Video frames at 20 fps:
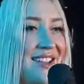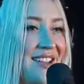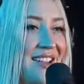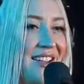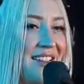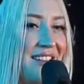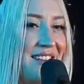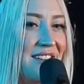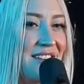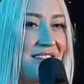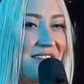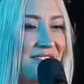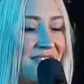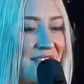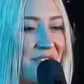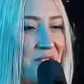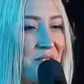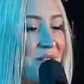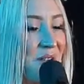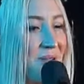And
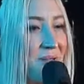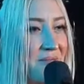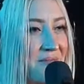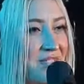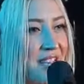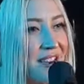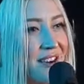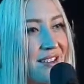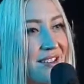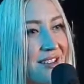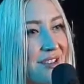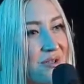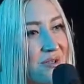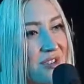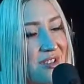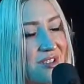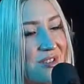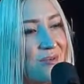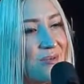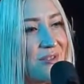I don't know. Yeah, it
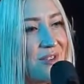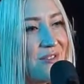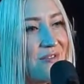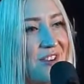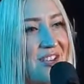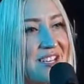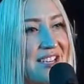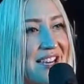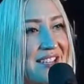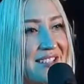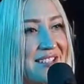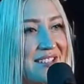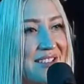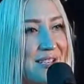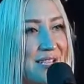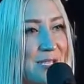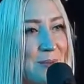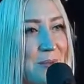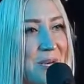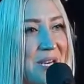was just a really fantastic
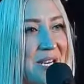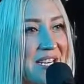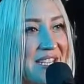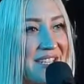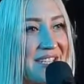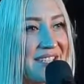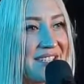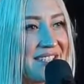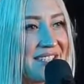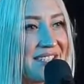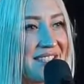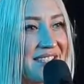experience.